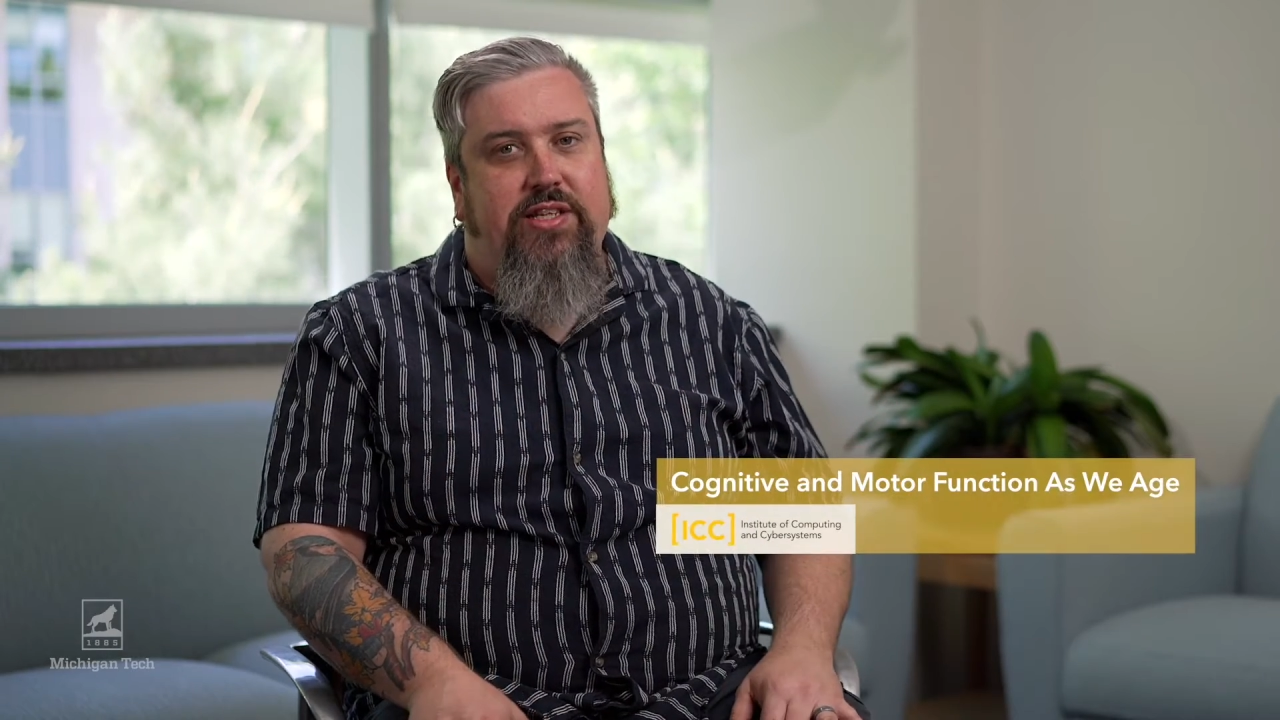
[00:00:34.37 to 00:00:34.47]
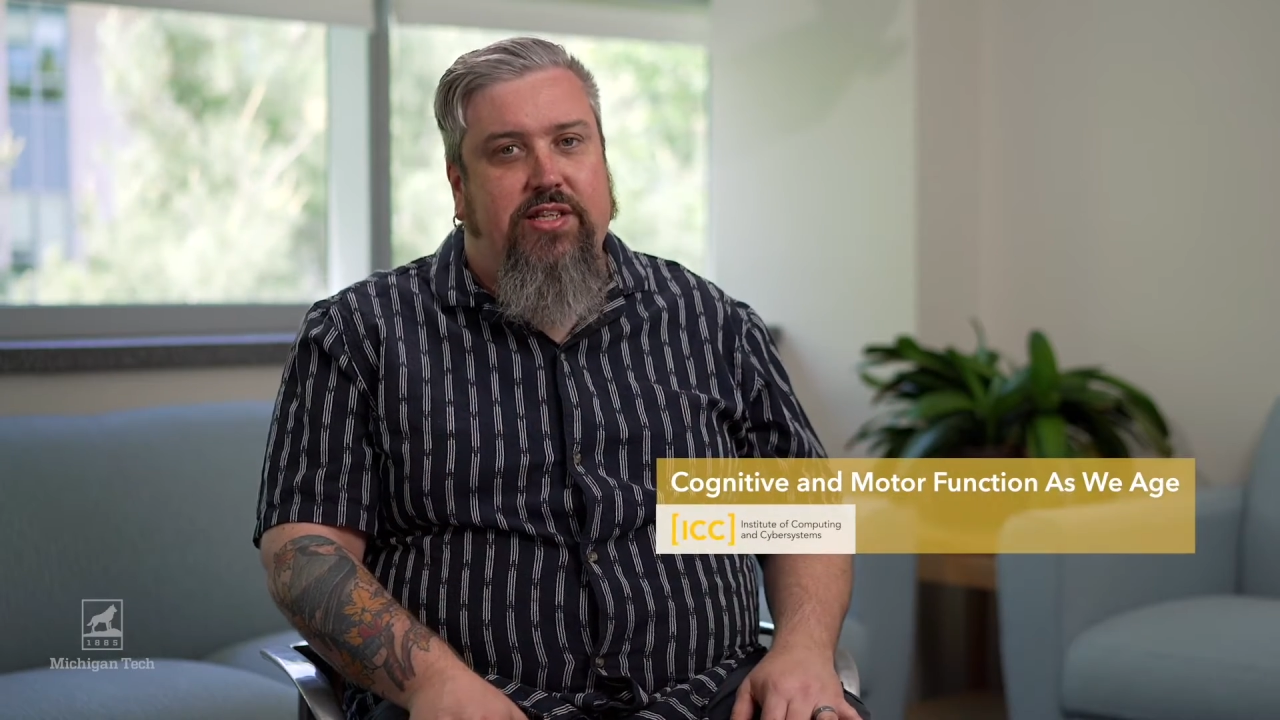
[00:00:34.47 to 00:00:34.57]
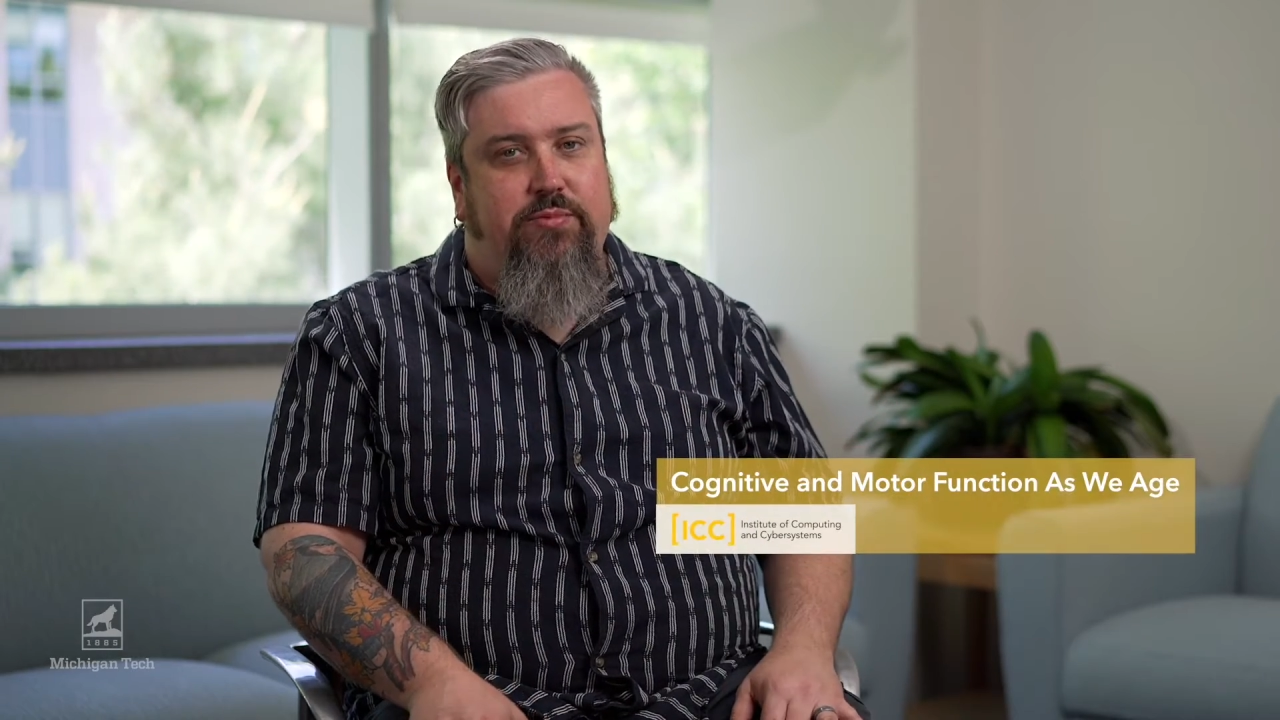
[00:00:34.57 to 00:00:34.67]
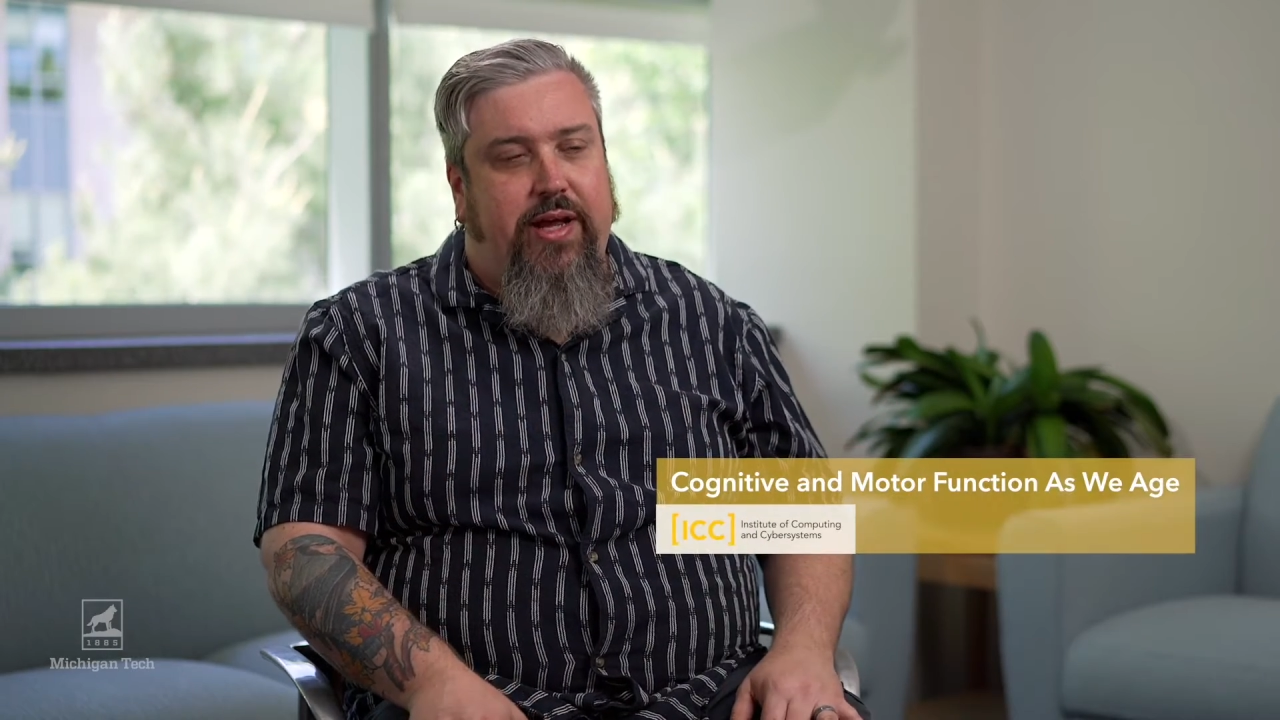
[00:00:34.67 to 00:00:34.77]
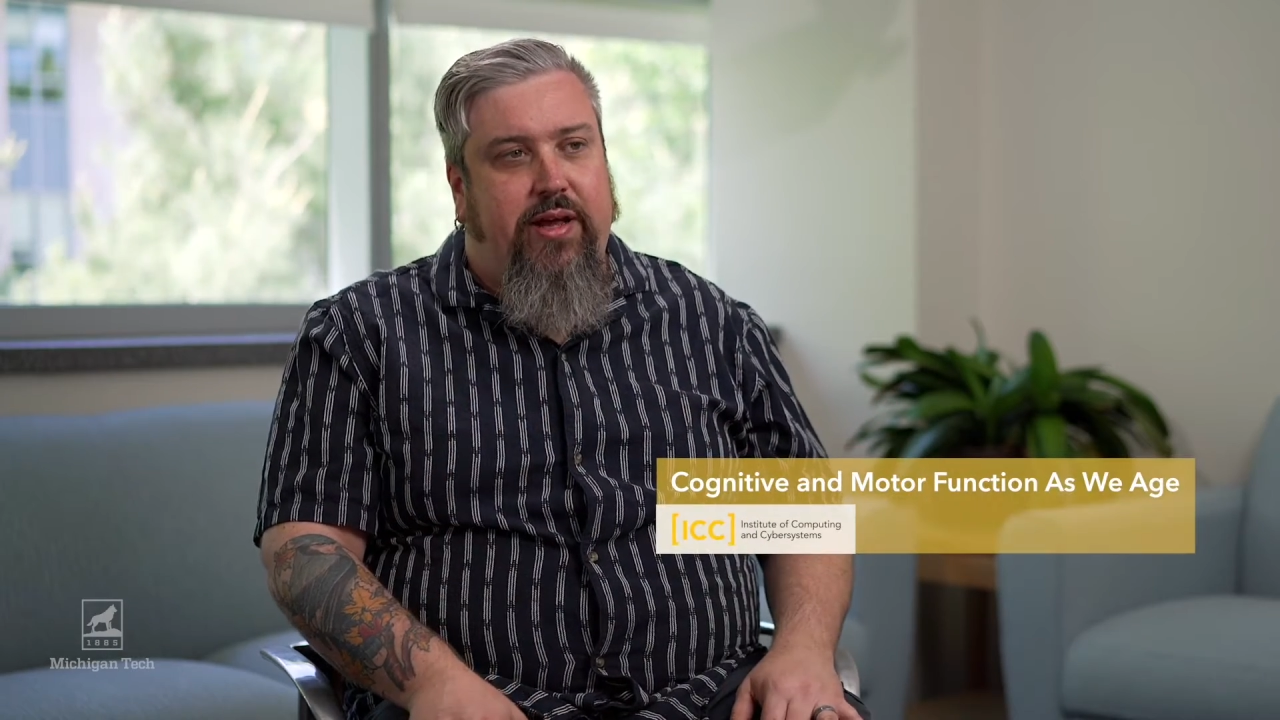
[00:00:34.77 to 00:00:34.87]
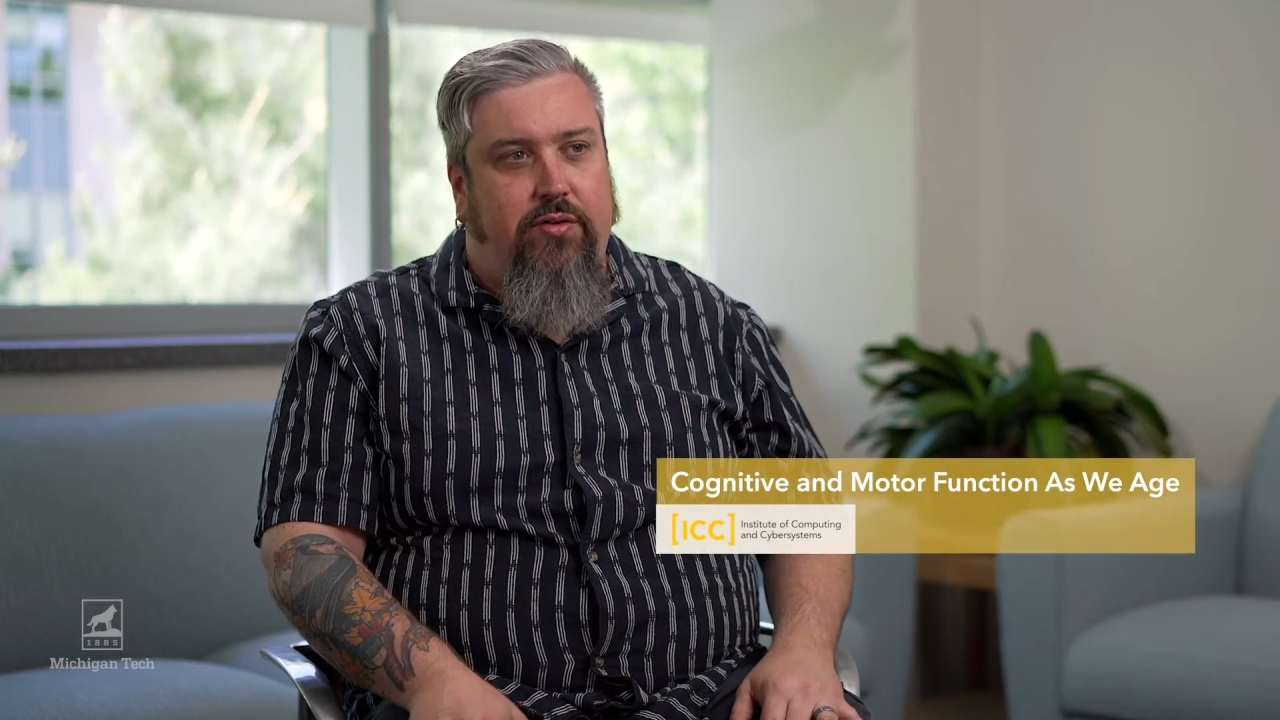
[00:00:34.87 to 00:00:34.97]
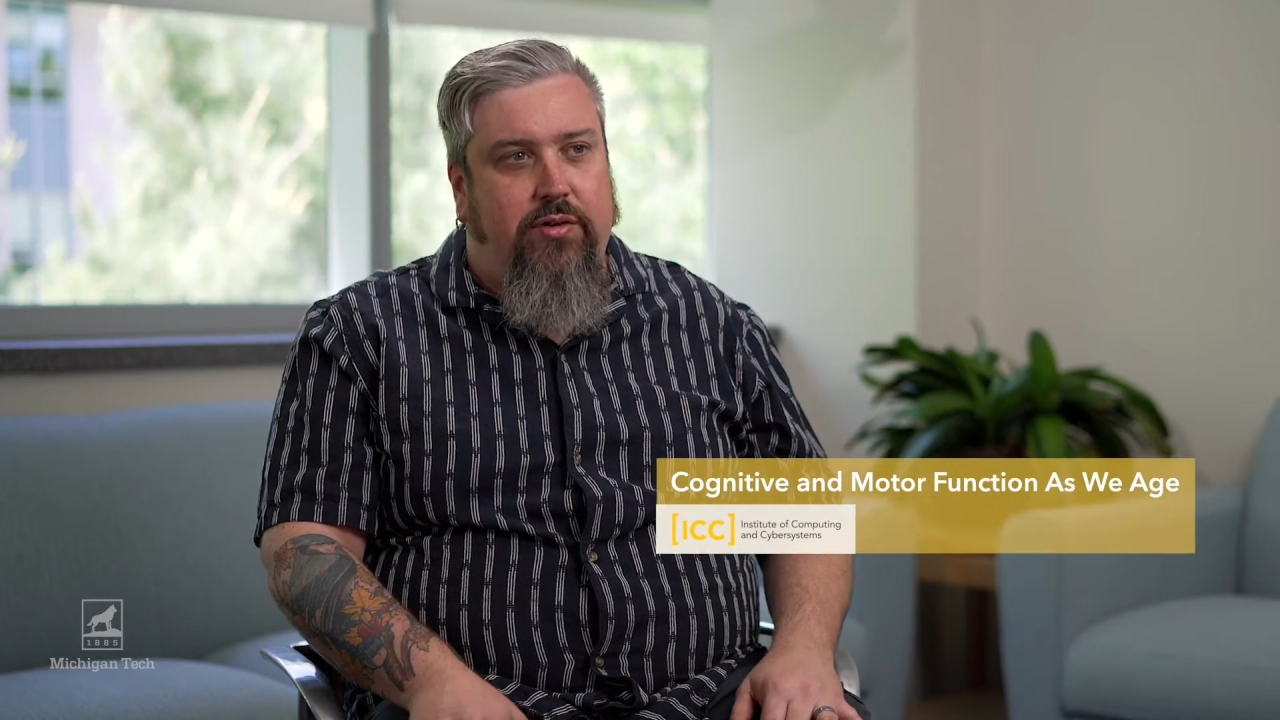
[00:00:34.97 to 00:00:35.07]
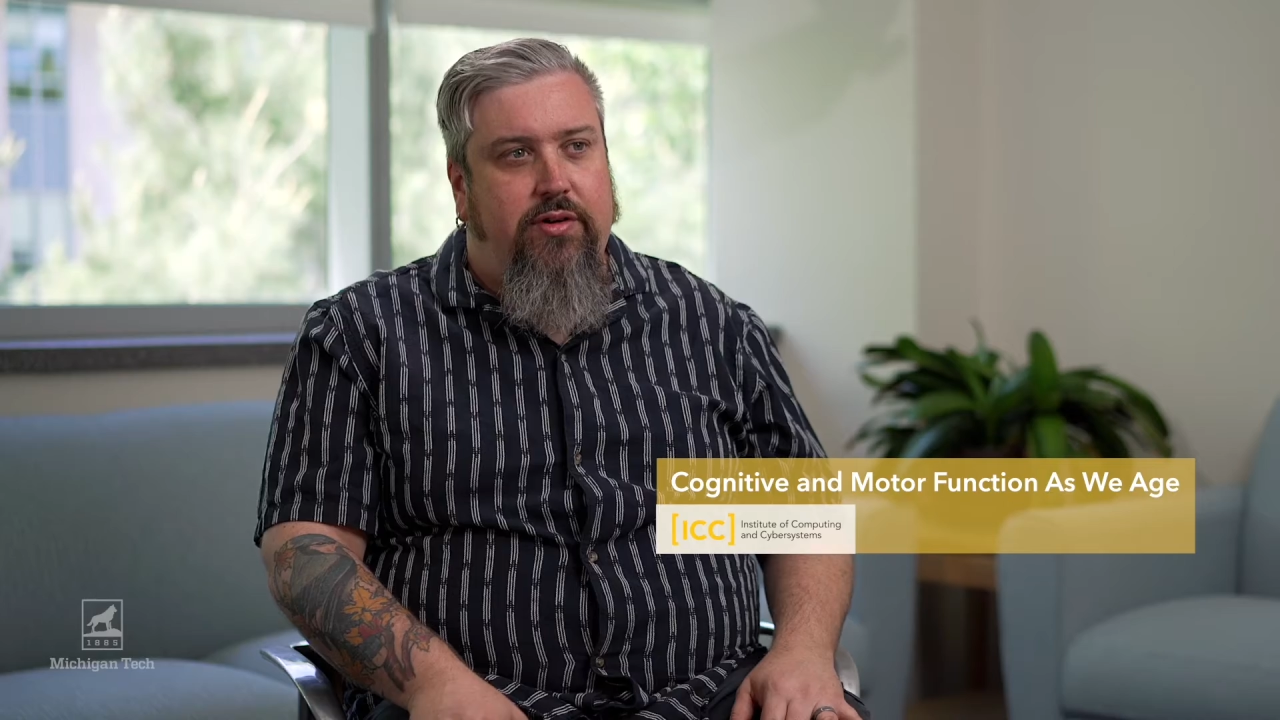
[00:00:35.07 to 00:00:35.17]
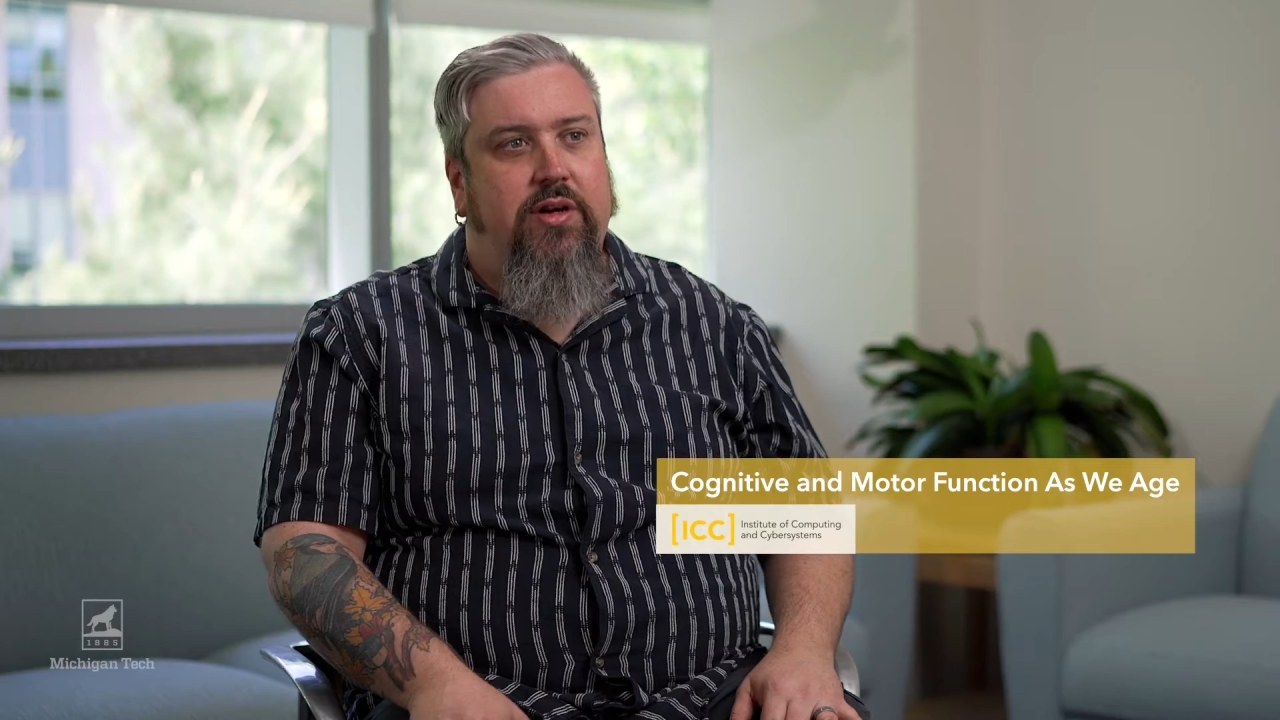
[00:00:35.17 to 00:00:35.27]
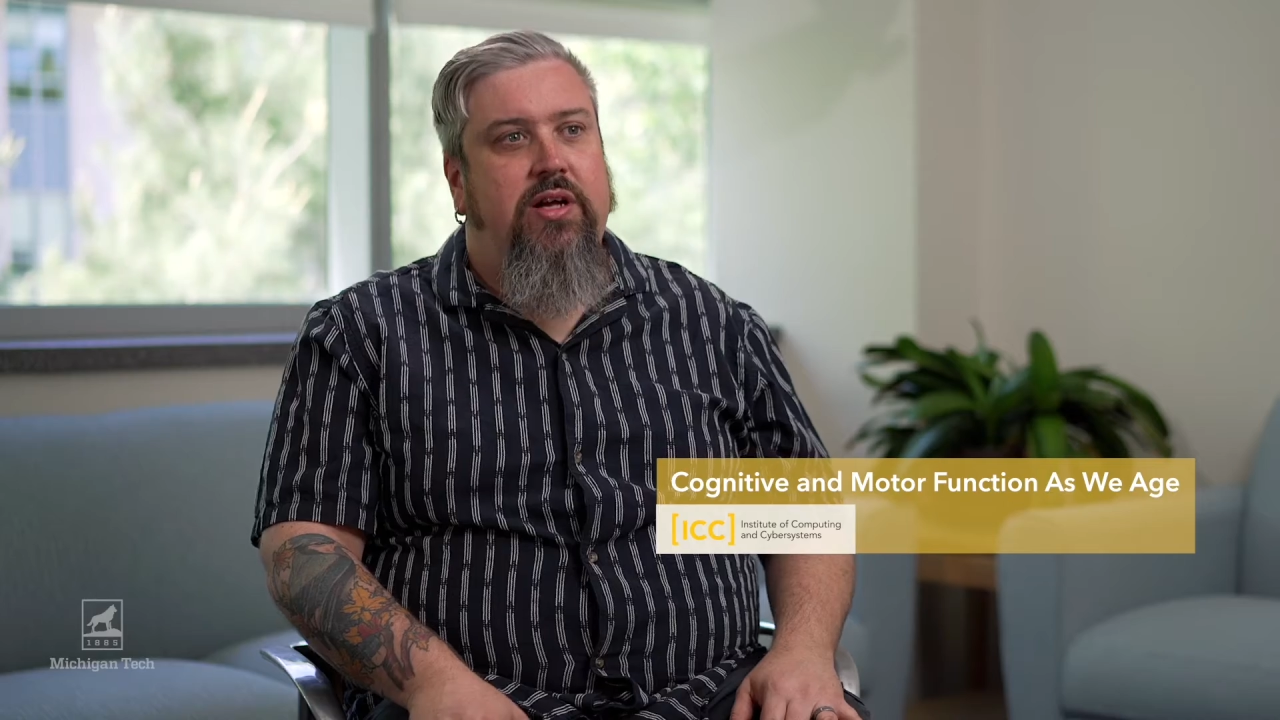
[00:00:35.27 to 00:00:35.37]
as we get
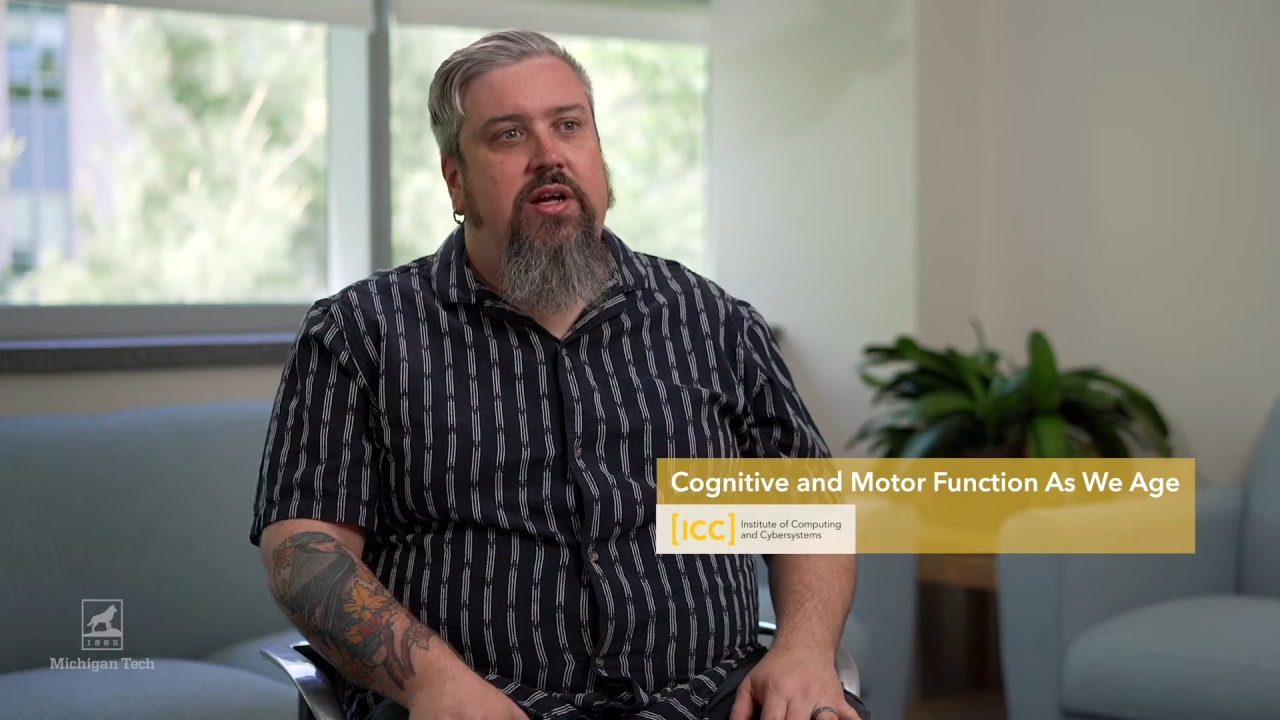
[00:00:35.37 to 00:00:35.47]
older,